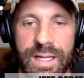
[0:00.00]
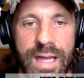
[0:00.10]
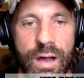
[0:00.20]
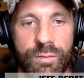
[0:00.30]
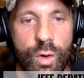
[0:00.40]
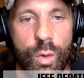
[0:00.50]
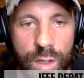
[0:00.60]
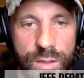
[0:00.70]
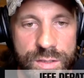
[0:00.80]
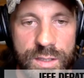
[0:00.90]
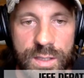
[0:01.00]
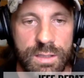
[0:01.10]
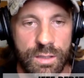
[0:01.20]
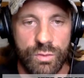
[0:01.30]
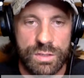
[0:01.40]
Now, of course,
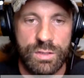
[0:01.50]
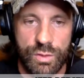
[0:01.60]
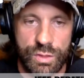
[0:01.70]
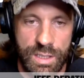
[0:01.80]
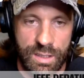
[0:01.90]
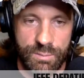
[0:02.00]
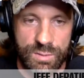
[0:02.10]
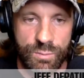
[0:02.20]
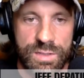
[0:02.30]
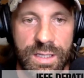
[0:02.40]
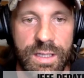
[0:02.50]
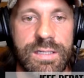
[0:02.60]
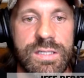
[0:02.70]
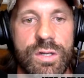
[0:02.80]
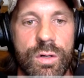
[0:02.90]
you don't just go shaking up someone's head like a
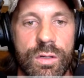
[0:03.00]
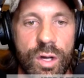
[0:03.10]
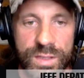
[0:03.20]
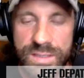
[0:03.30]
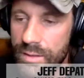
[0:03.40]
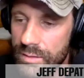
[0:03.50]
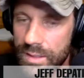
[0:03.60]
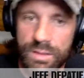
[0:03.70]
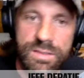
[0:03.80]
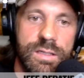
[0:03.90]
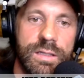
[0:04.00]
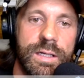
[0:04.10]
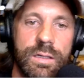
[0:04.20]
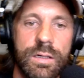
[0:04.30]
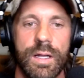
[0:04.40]
snow globe and say, okay, I'll see you
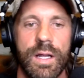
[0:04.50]
later.